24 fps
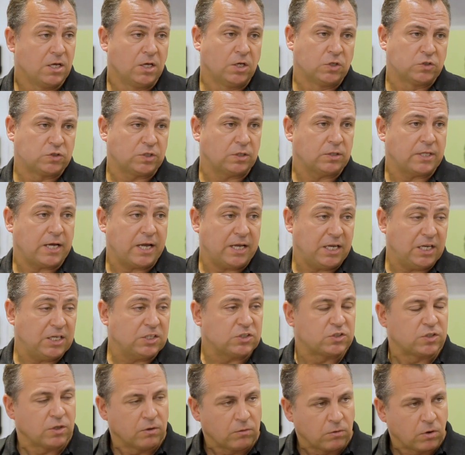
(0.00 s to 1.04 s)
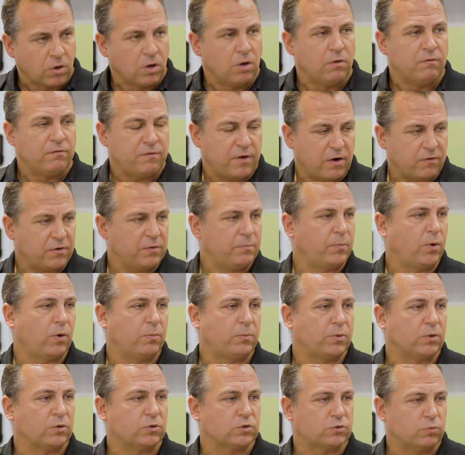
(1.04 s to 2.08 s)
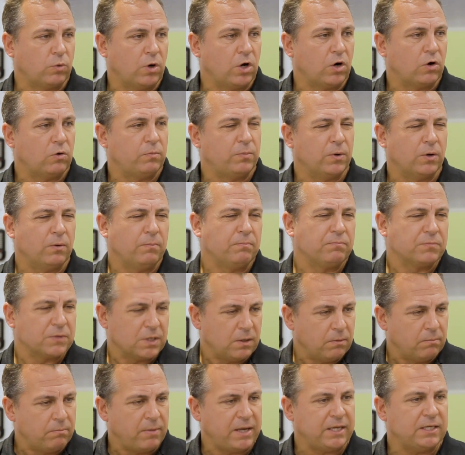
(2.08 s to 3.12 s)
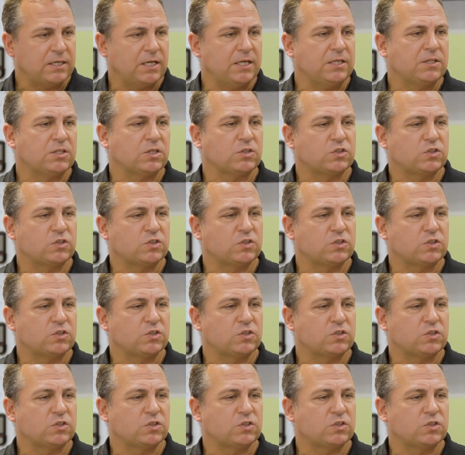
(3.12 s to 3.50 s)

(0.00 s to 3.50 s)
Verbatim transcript: So that is very popular as well, but mainly the